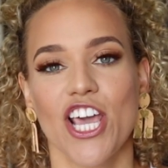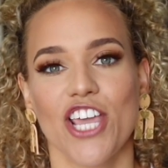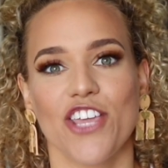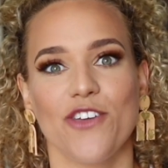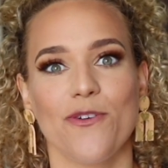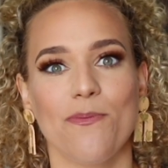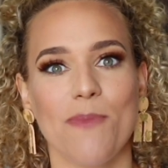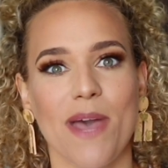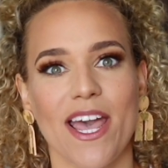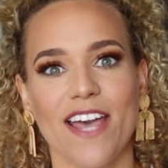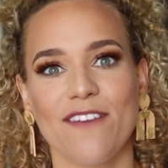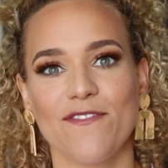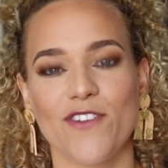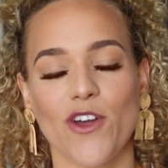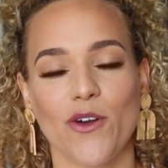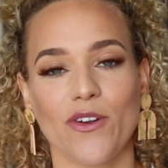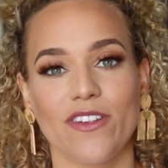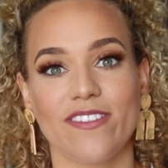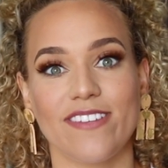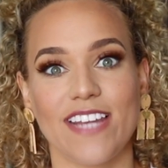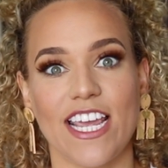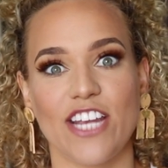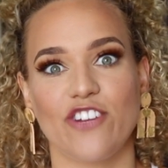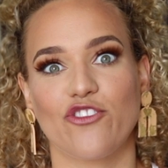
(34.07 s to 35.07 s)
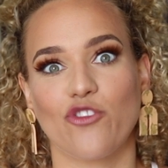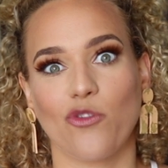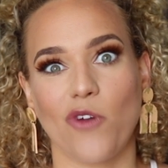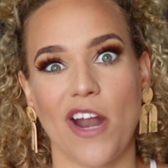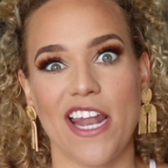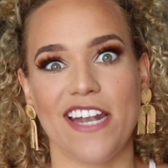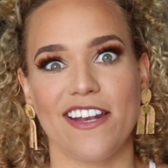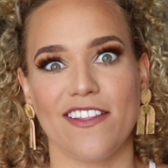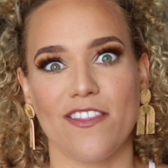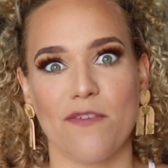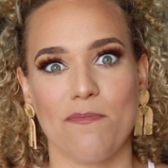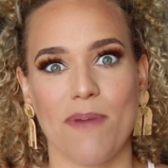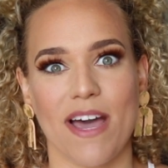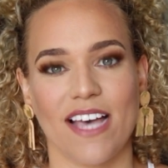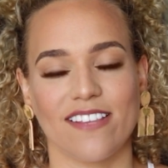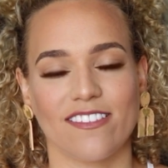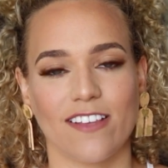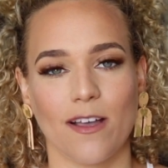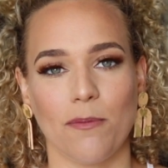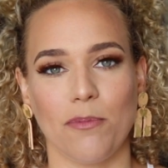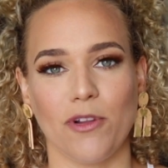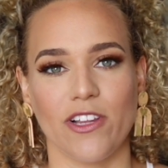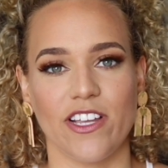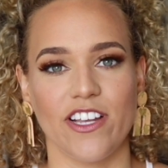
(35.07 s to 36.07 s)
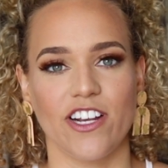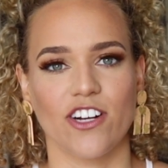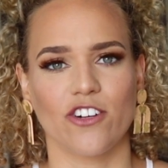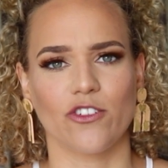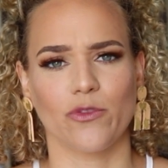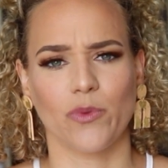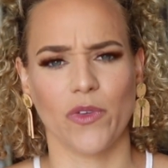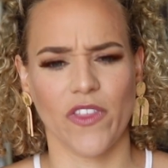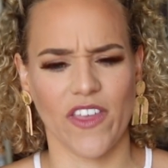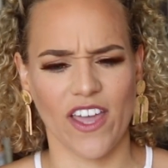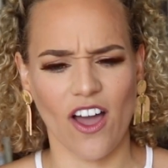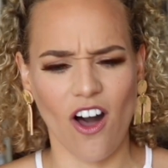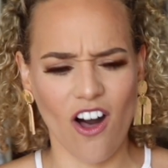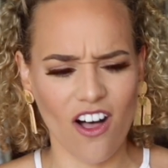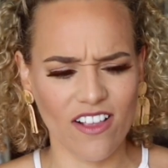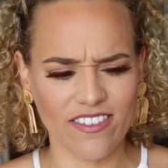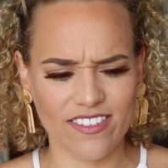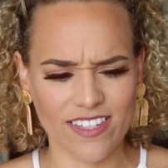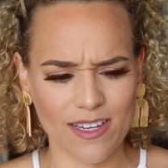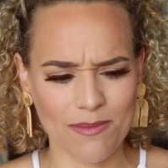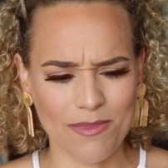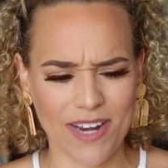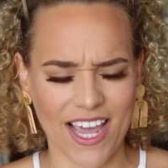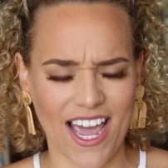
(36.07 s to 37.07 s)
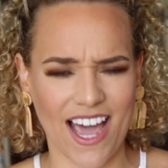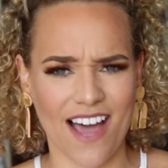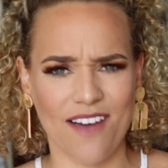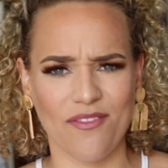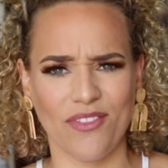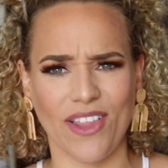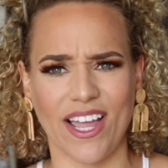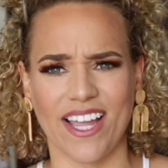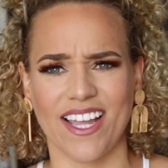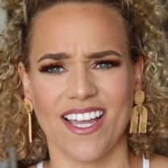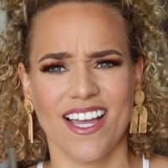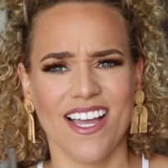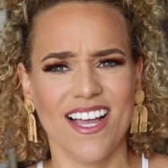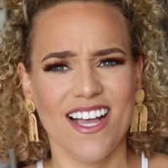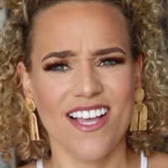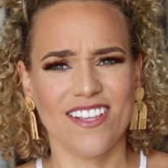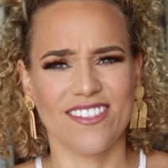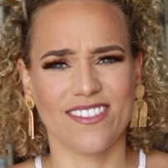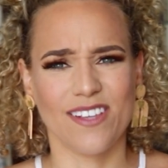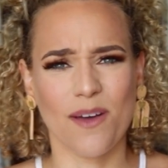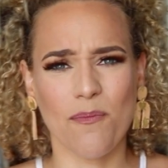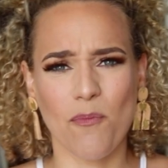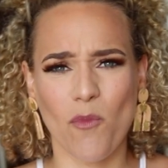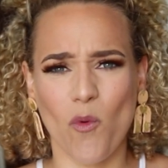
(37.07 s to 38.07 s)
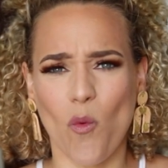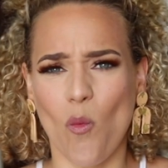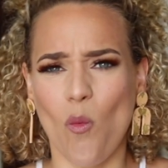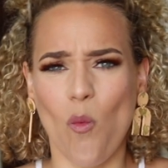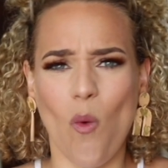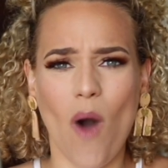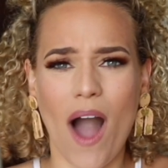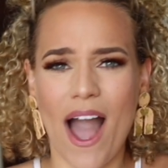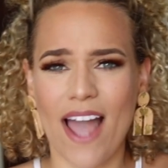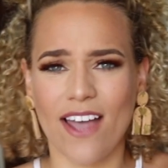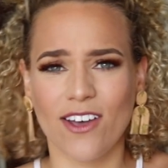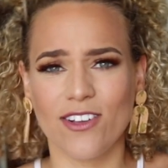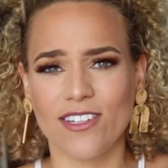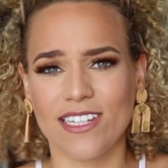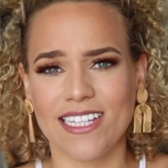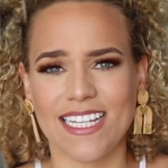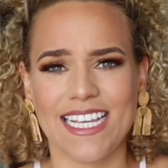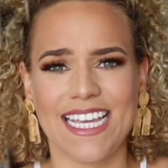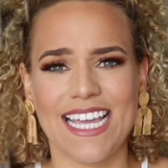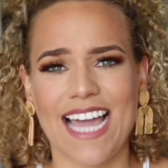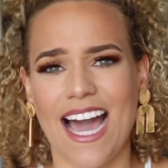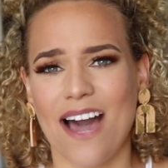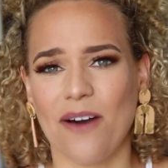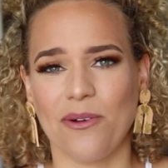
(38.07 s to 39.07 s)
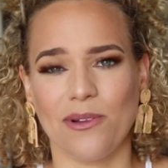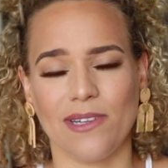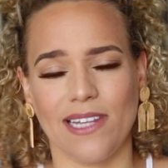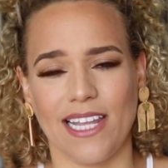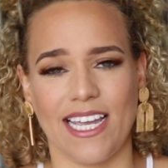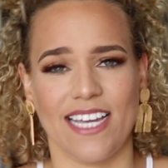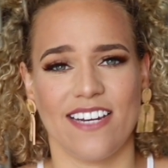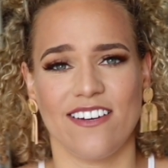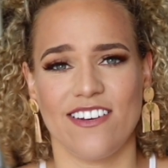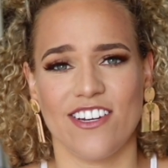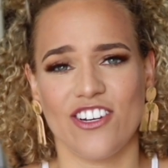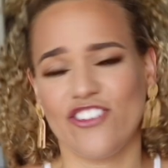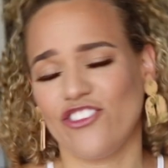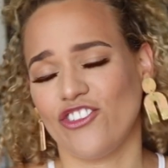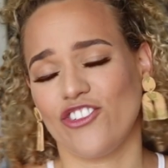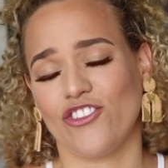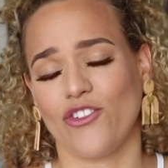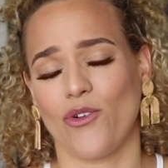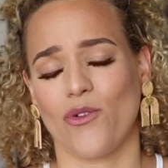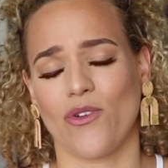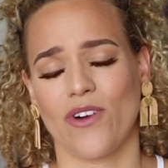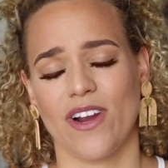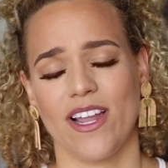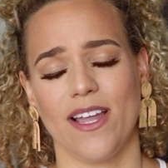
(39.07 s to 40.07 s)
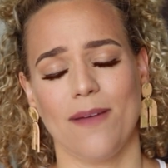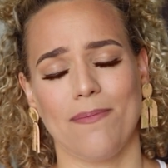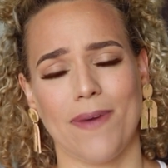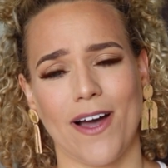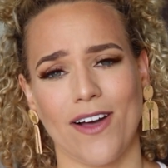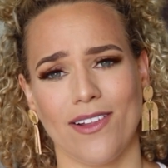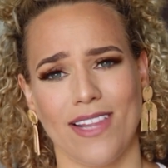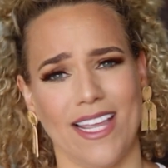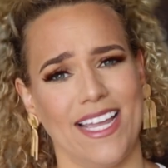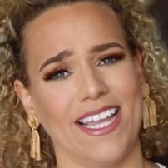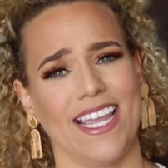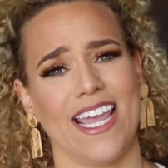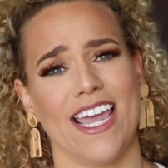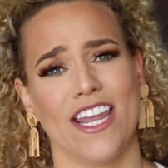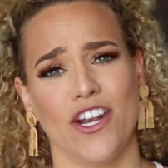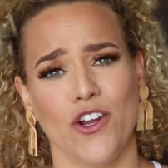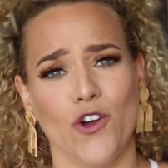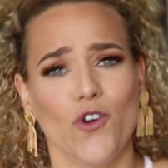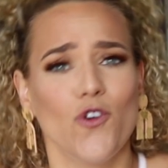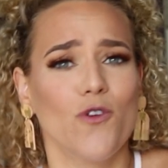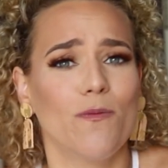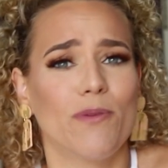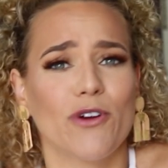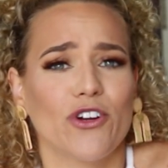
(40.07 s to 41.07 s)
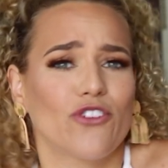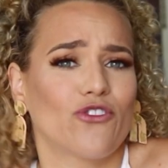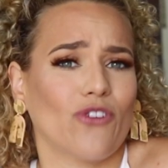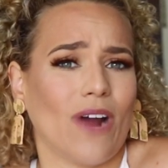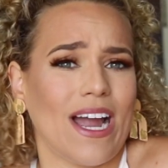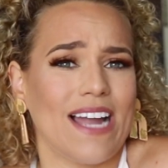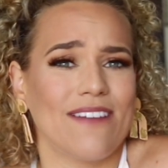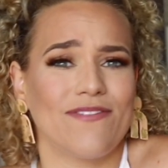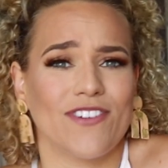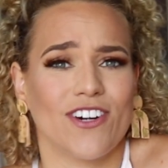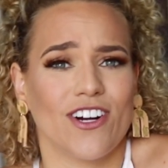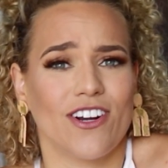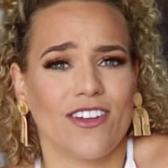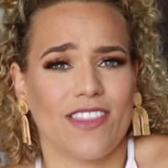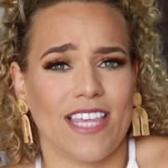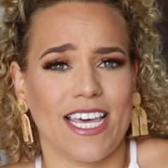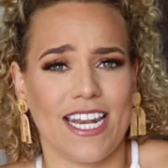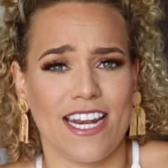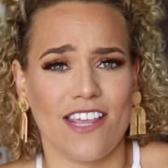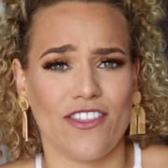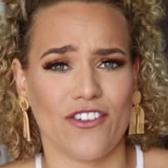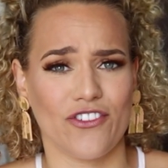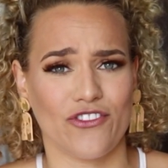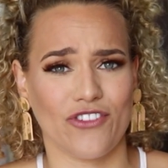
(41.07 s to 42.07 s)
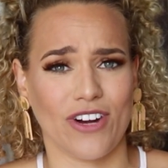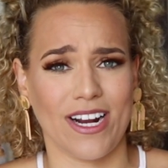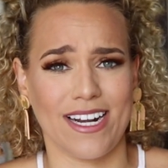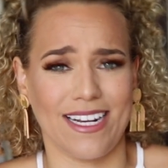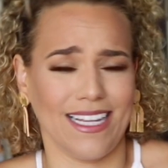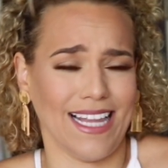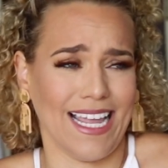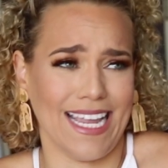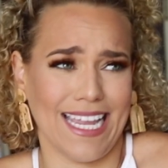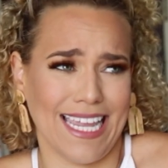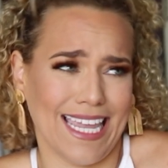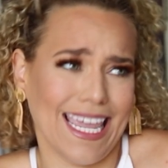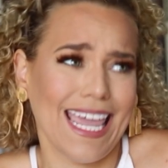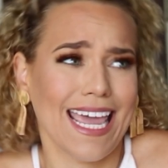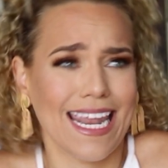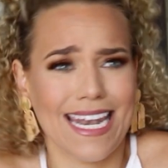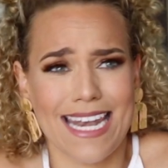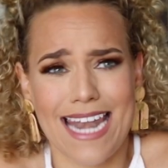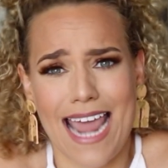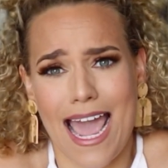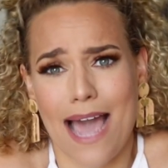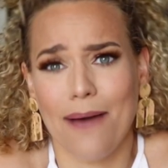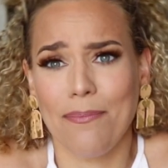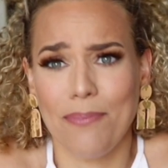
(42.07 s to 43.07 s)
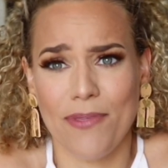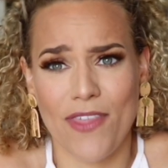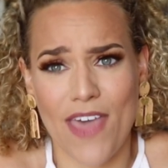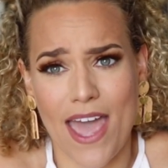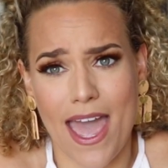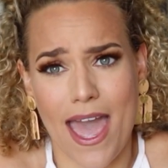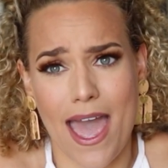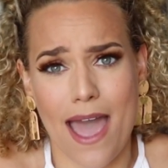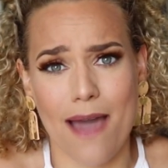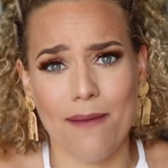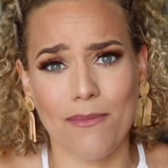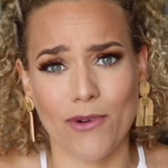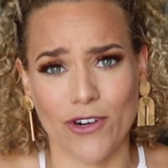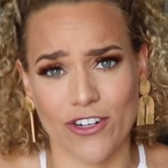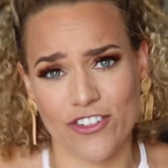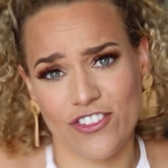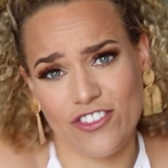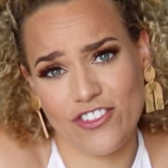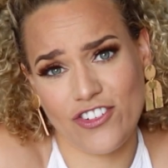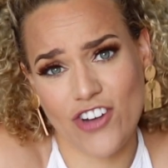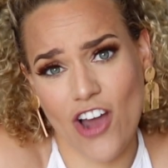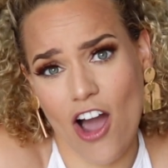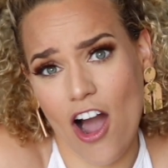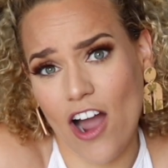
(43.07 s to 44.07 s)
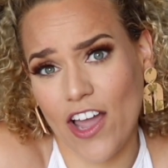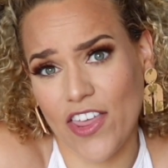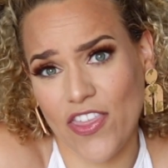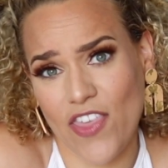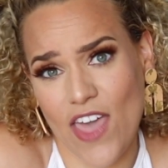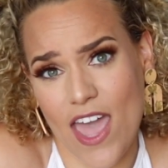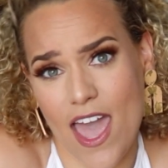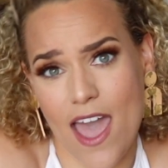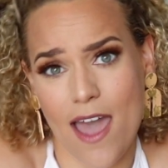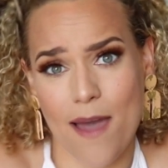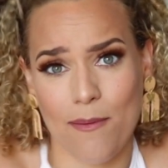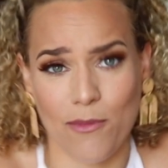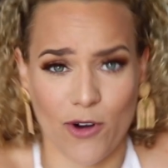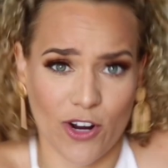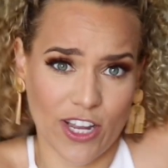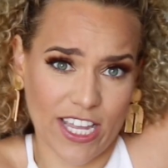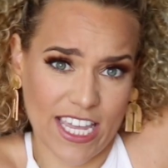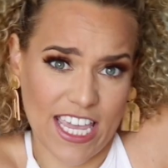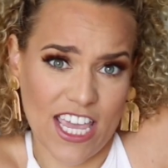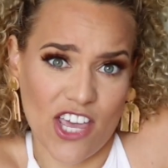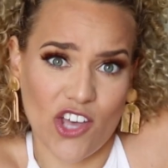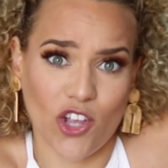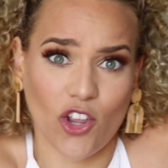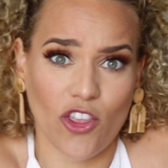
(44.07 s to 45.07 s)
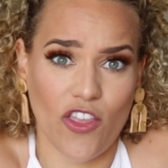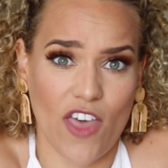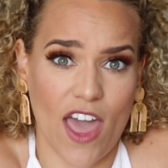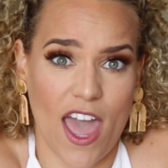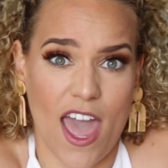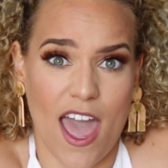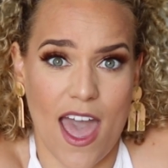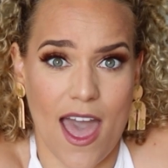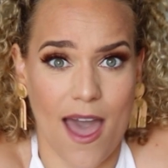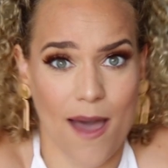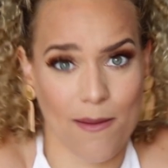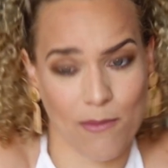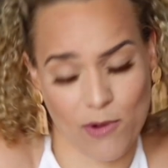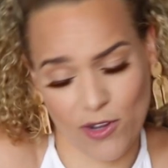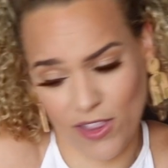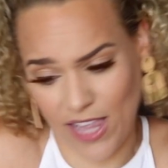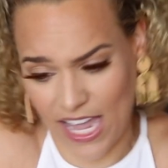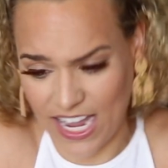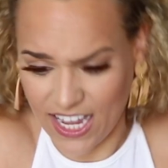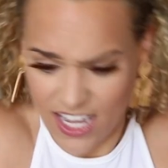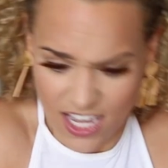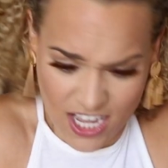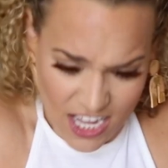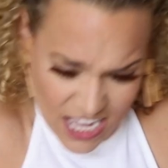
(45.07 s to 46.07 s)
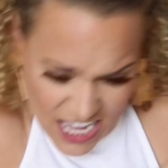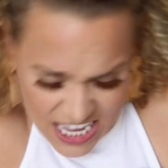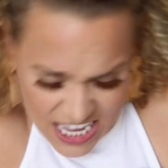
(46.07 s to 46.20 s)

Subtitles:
you may have noticed a trend in the past couple years where they all seem to have like some wildly outlandish story about like an Uber driver that either tried to like kidnap them or stalk them or kill them or like